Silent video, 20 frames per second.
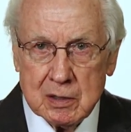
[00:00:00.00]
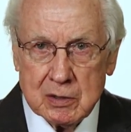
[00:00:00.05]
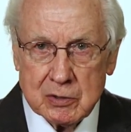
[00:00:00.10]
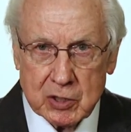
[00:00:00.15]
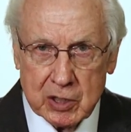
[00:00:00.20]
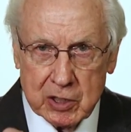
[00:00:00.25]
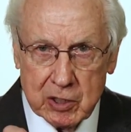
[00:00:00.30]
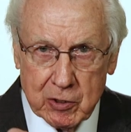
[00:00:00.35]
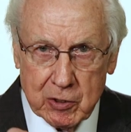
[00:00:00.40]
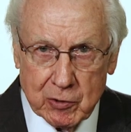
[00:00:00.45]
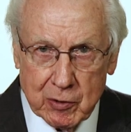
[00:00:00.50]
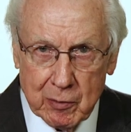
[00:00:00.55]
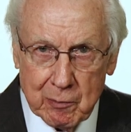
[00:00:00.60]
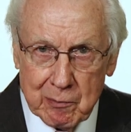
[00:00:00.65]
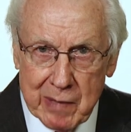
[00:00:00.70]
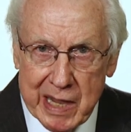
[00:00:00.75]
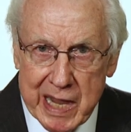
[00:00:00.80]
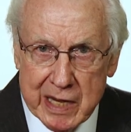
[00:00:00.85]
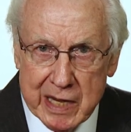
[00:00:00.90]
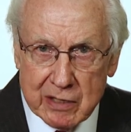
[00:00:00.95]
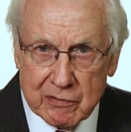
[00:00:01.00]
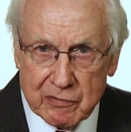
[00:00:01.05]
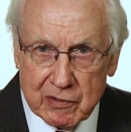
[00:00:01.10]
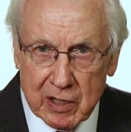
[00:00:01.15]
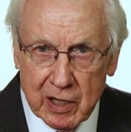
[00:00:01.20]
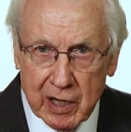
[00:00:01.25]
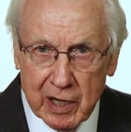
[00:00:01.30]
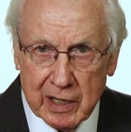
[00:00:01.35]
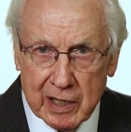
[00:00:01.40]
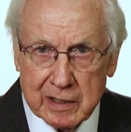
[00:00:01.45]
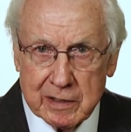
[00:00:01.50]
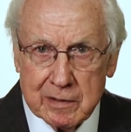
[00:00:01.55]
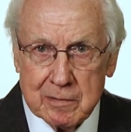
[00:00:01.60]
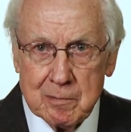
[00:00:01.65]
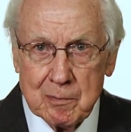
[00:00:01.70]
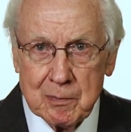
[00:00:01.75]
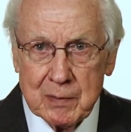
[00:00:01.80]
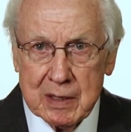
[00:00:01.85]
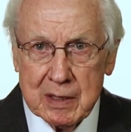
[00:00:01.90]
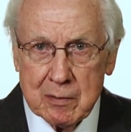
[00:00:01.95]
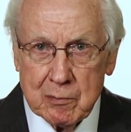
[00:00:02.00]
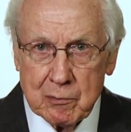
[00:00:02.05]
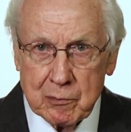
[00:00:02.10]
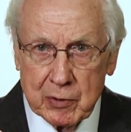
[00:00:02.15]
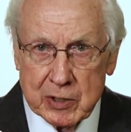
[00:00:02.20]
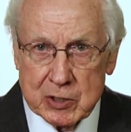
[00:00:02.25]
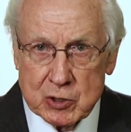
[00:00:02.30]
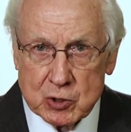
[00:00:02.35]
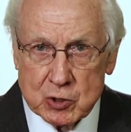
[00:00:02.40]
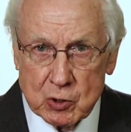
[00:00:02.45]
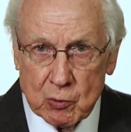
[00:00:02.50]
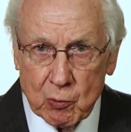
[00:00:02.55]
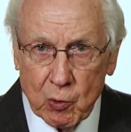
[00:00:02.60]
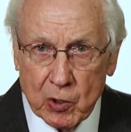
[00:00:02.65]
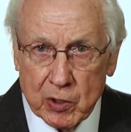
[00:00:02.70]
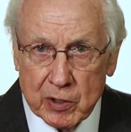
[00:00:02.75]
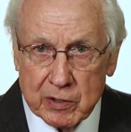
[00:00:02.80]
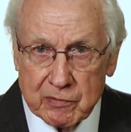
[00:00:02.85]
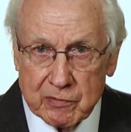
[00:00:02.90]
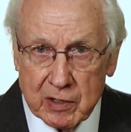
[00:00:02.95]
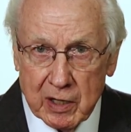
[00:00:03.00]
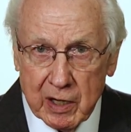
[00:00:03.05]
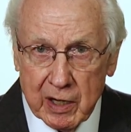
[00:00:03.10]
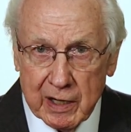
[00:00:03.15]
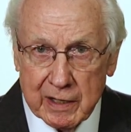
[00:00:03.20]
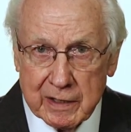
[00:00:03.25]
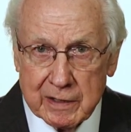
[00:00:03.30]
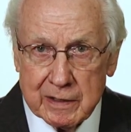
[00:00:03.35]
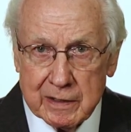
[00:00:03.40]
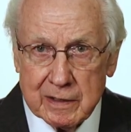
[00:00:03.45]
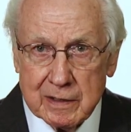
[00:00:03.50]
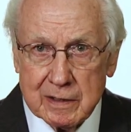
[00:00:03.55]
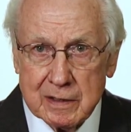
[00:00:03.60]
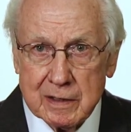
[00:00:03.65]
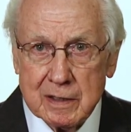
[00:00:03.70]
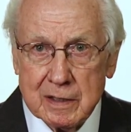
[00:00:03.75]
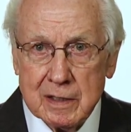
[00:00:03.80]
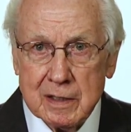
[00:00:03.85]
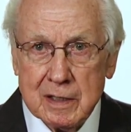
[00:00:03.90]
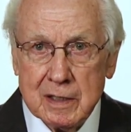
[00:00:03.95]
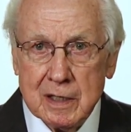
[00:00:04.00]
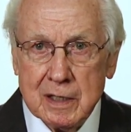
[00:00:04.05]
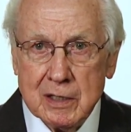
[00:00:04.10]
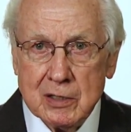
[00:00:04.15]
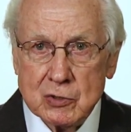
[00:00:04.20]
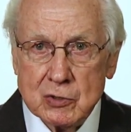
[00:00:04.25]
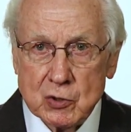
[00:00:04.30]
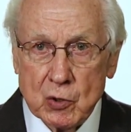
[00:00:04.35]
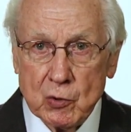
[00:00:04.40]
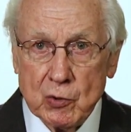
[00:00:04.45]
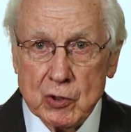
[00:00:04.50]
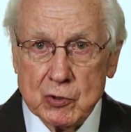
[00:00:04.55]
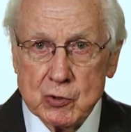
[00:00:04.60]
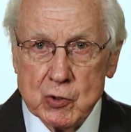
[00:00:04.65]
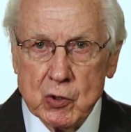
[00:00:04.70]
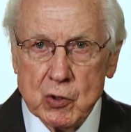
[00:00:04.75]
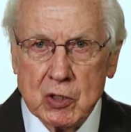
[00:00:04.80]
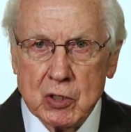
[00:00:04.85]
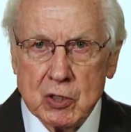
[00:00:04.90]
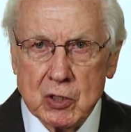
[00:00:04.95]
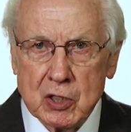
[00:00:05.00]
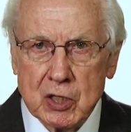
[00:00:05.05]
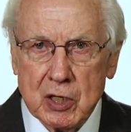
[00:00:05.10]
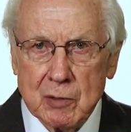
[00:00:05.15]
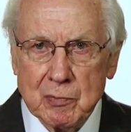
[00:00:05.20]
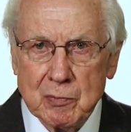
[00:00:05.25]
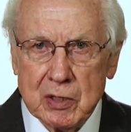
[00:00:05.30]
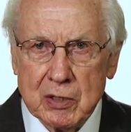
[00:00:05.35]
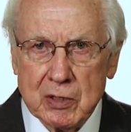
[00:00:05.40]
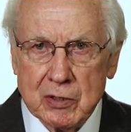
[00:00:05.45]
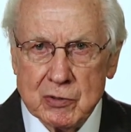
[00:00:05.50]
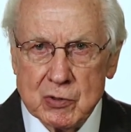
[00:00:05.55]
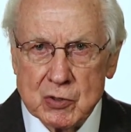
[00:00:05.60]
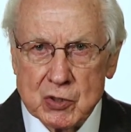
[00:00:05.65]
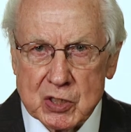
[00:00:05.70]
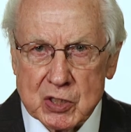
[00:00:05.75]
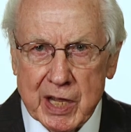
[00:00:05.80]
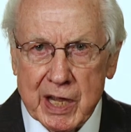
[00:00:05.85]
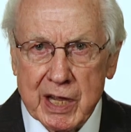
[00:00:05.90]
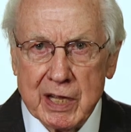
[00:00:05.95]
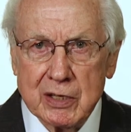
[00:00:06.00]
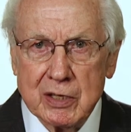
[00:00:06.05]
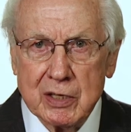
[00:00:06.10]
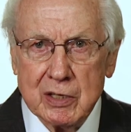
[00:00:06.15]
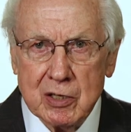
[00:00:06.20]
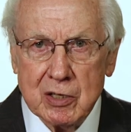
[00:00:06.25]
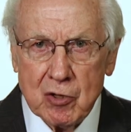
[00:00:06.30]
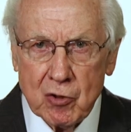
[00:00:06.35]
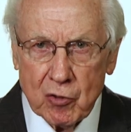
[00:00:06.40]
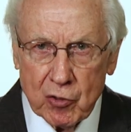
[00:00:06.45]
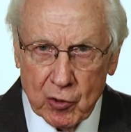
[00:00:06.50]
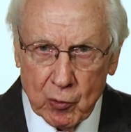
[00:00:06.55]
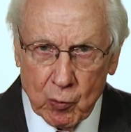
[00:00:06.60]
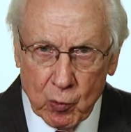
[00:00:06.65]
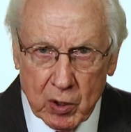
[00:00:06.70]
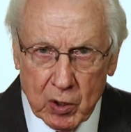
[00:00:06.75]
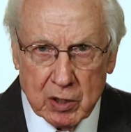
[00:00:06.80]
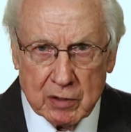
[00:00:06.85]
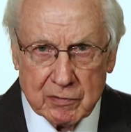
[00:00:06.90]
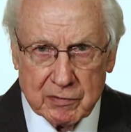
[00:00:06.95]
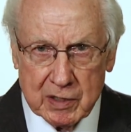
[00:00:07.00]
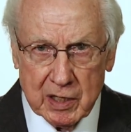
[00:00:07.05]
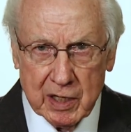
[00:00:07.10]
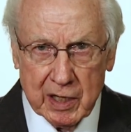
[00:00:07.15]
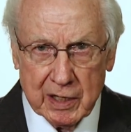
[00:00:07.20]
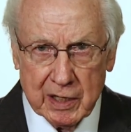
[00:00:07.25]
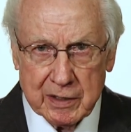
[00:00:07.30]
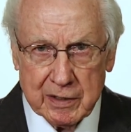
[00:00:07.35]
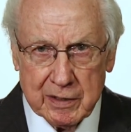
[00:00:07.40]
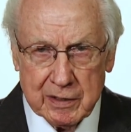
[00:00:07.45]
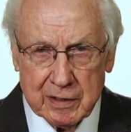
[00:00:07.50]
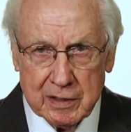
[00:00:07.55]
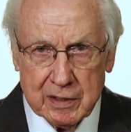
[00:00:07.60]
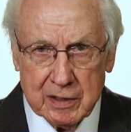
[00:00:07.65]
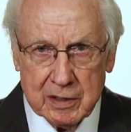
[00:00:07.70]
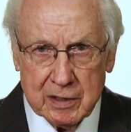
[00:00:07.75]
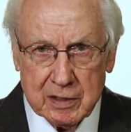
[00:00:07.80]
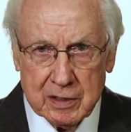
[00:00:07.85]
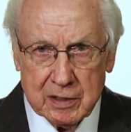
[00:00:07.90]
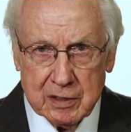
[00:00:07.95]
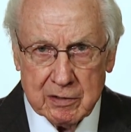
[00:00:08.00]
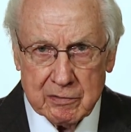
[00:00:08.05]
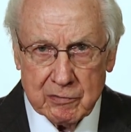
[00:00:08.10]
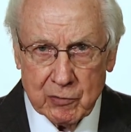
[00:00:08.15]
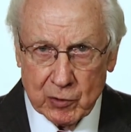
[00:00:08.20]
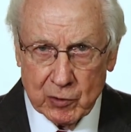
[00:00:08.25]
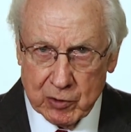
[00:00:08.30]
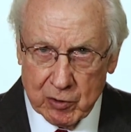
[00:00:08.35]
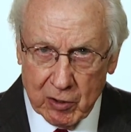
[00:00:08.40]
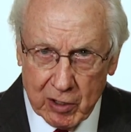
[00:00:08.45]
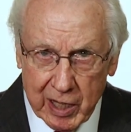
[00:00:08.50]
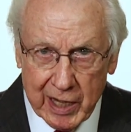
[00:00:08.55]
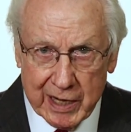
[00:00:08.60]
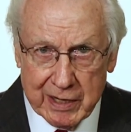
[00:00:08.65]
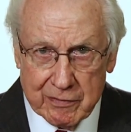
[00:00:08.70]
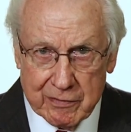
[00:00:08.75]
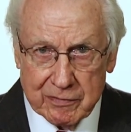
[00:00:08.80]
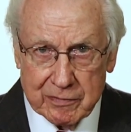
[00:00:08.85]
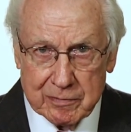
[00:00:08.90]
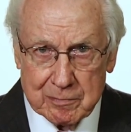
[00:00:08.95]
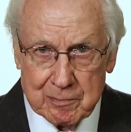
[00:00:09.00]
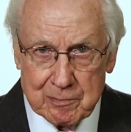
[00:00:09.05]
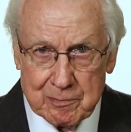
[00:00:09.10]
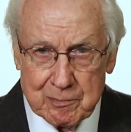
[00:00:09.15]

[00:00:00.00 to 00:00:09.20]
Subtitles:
to hear the man of God preach the word of God so that you can come to understand the will of God for your life.